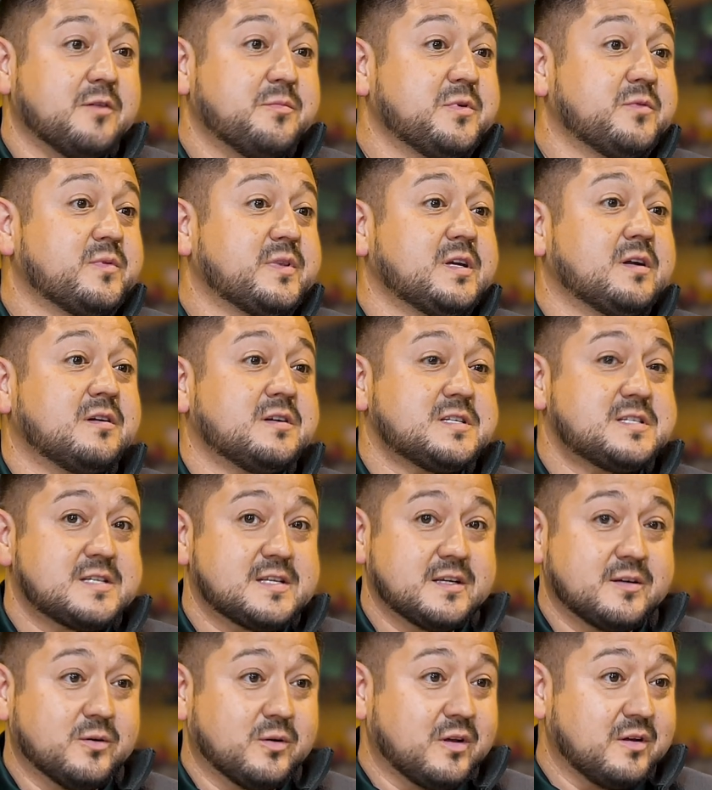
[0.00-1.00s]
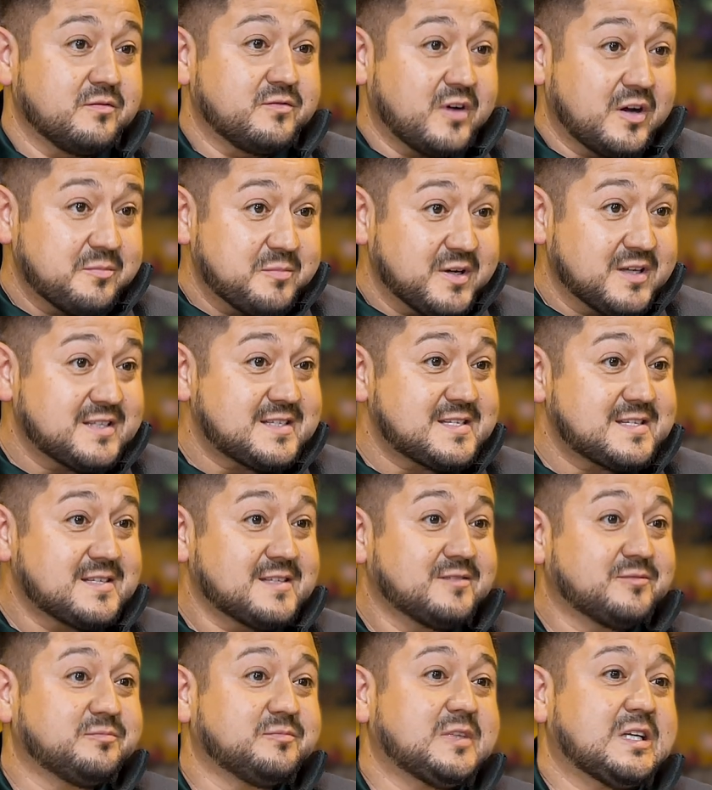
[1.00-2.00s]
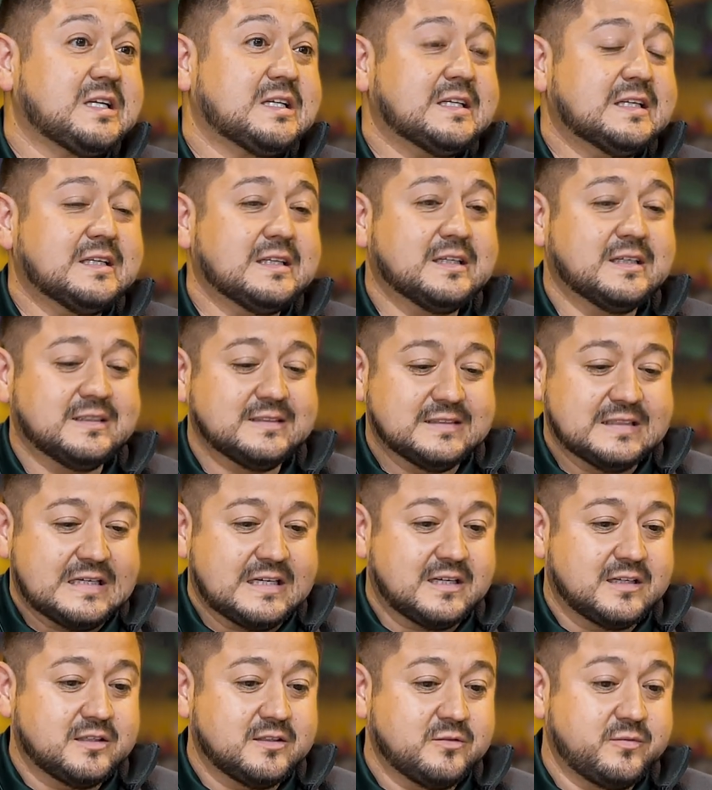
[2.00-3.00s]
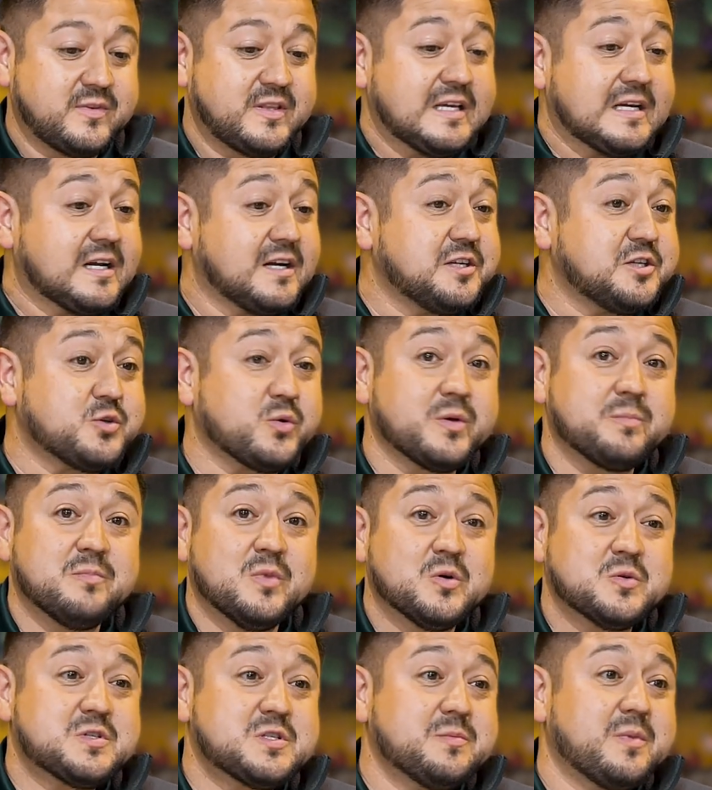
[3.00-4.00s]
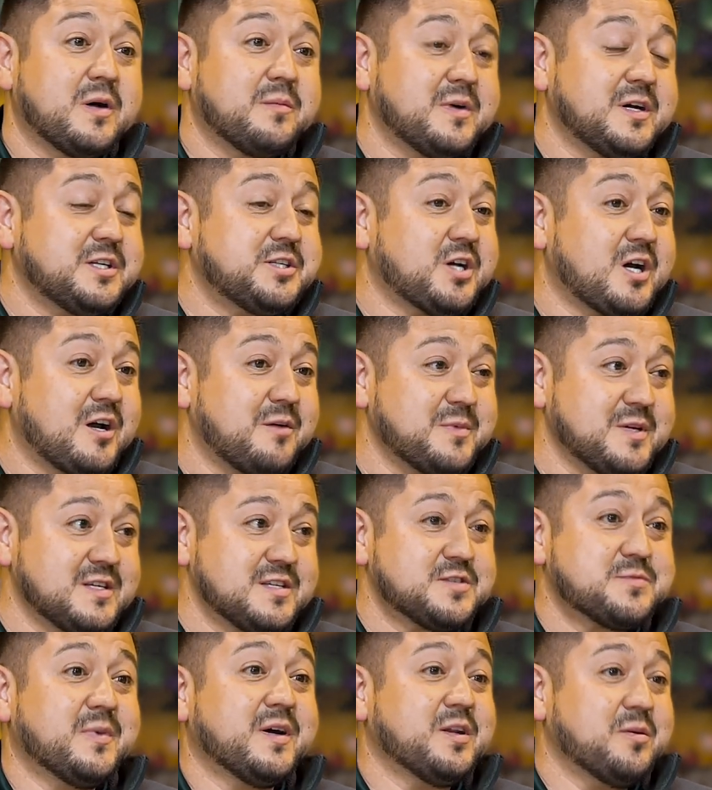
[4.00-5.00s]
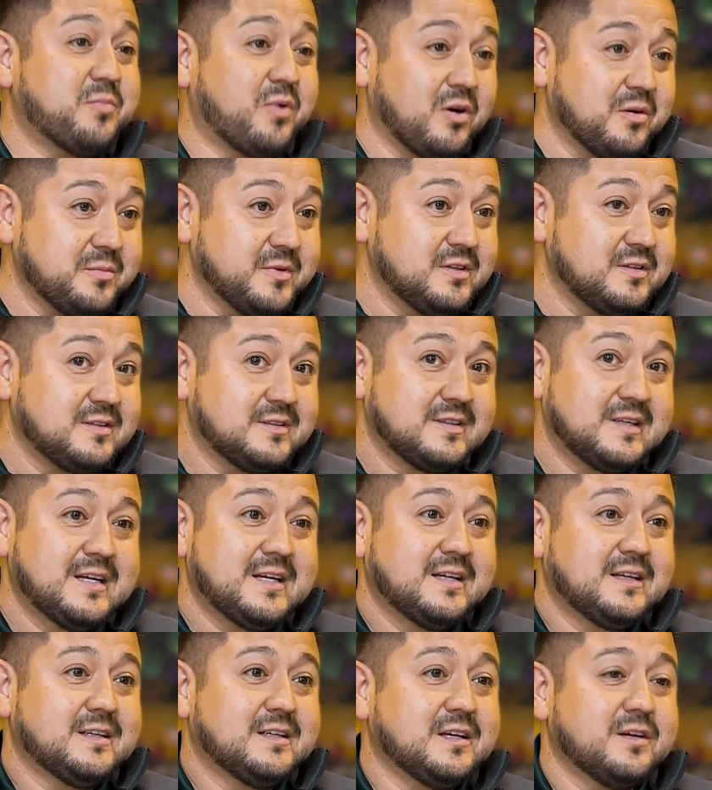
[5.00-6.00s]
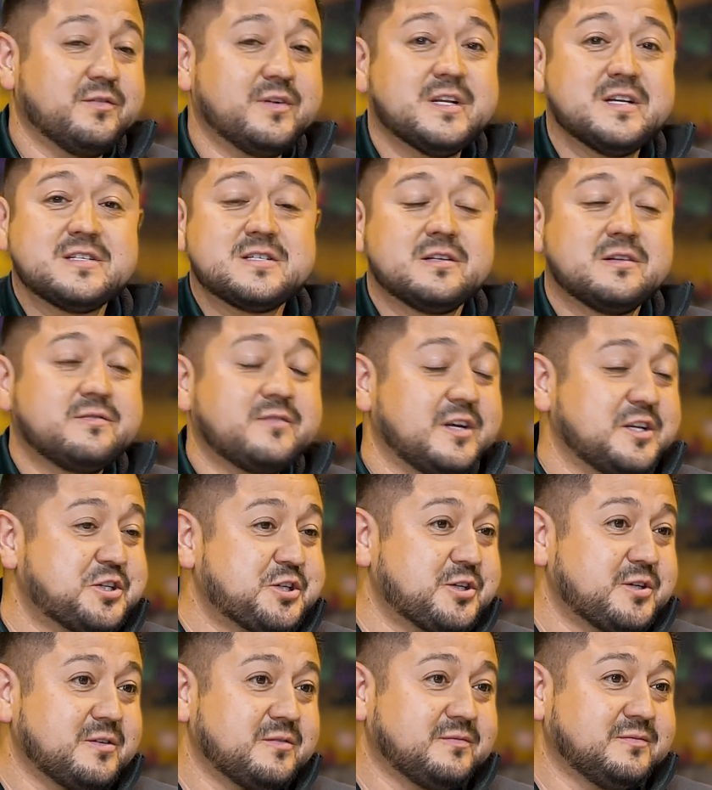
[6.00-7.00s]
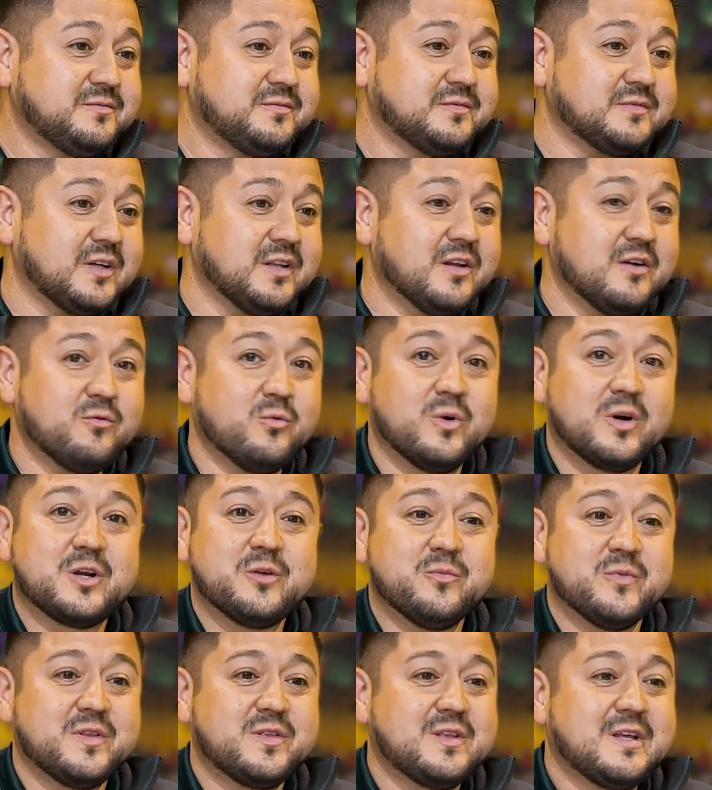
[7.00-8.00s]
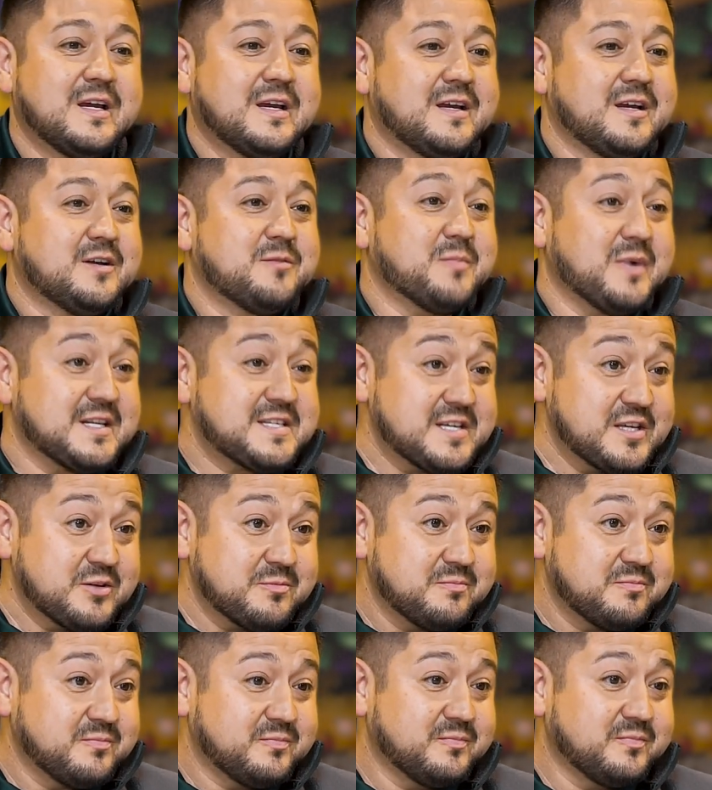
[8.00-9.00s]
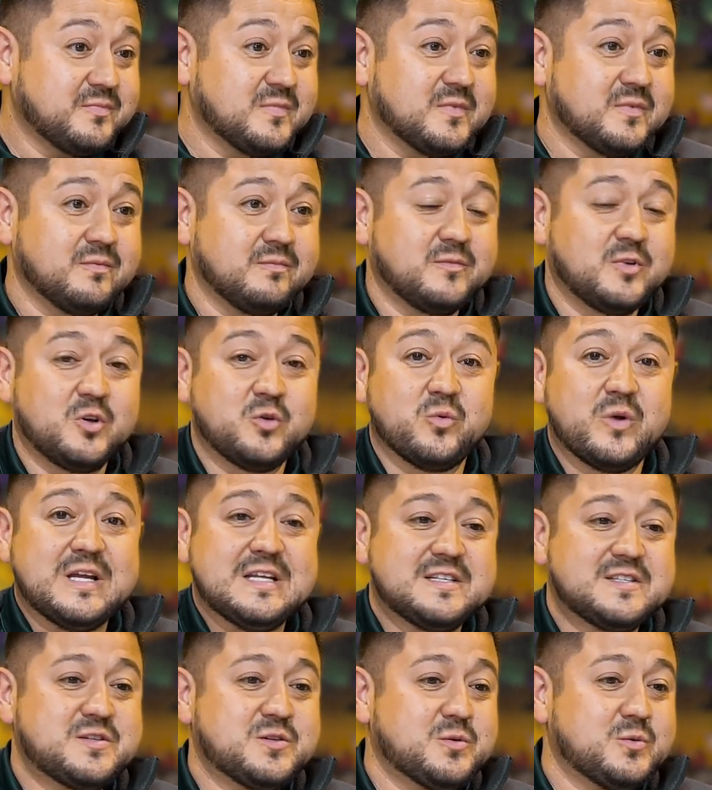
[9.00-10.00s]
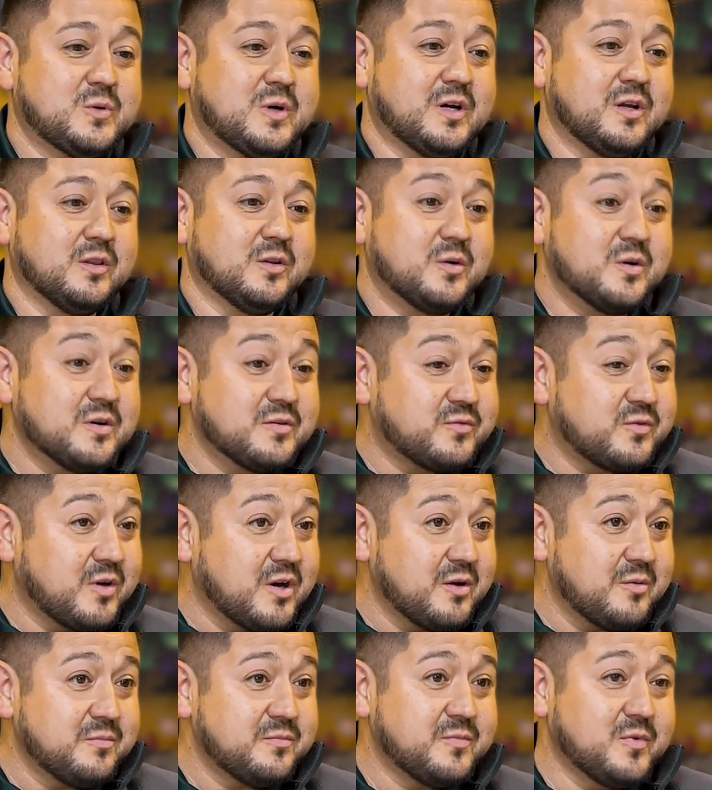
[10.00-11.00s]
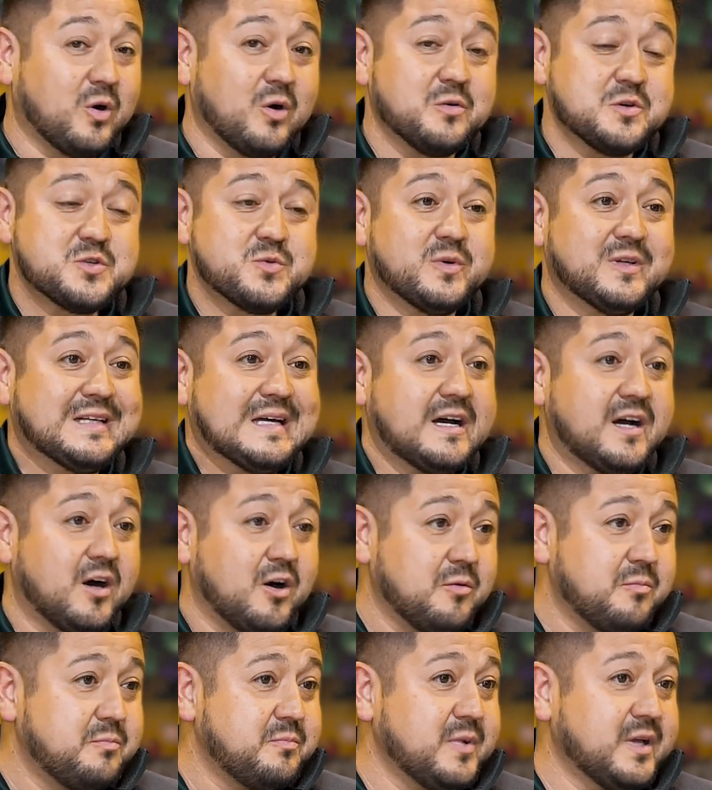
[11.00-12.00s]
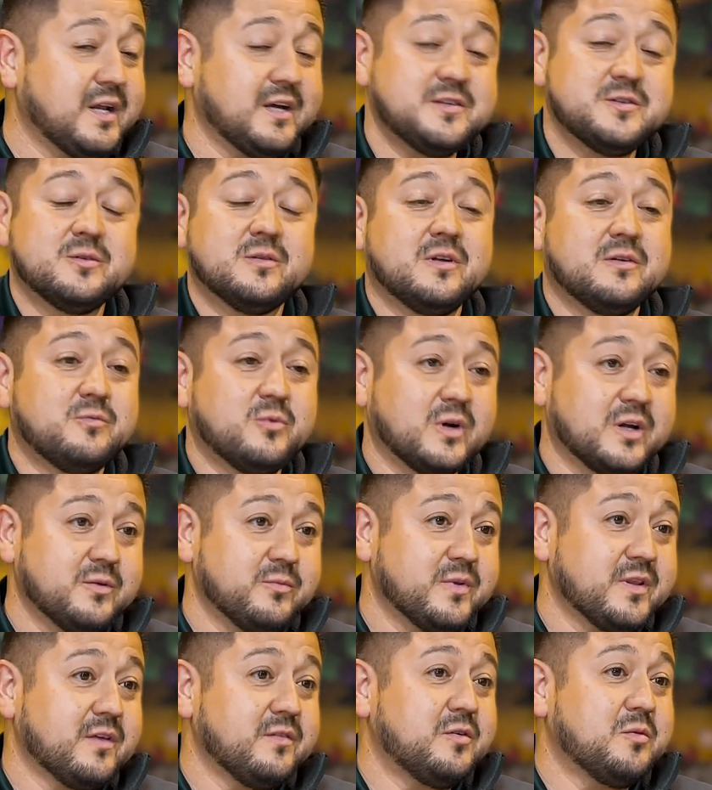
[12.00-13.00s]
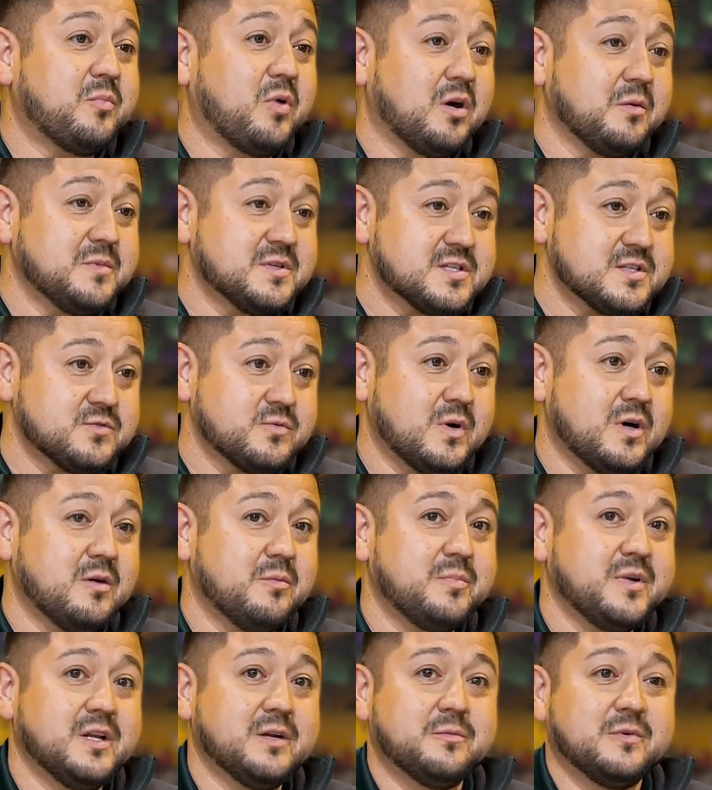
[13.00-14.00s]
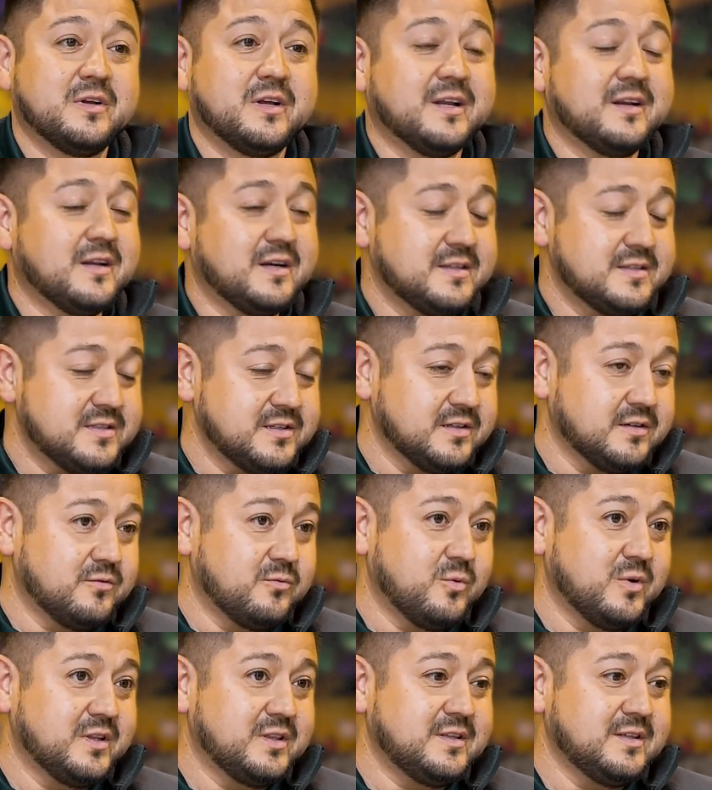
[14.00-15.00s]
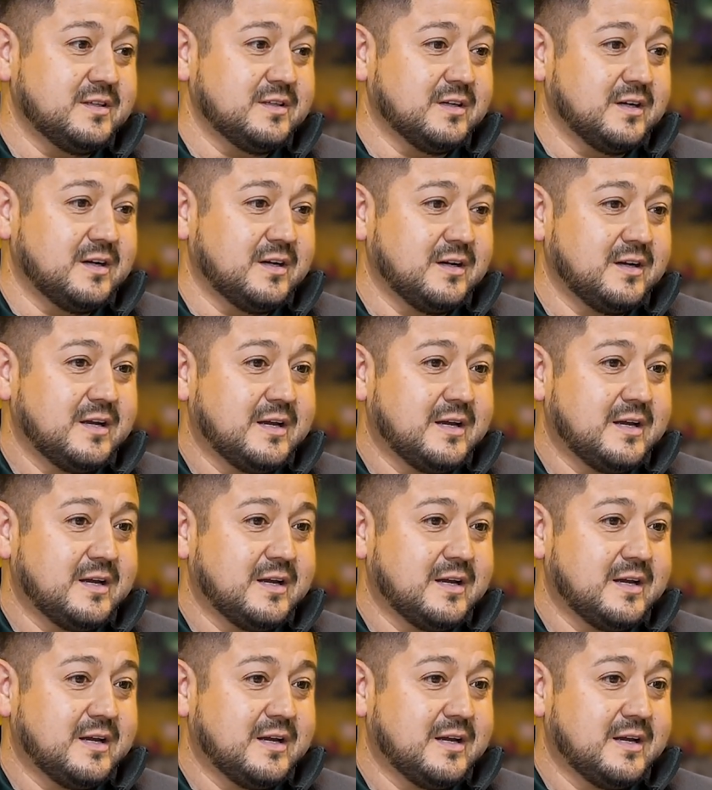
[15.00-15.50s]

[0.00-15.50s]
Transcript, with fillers: been with the RTC going on five months, and the thing I enjoy most about my job is my department. Every day is an adventure. I love working with my team. Great to uh, learn from, they're always willing to help, and I do love working with other departments as well. Being able to get an idea of what the uh,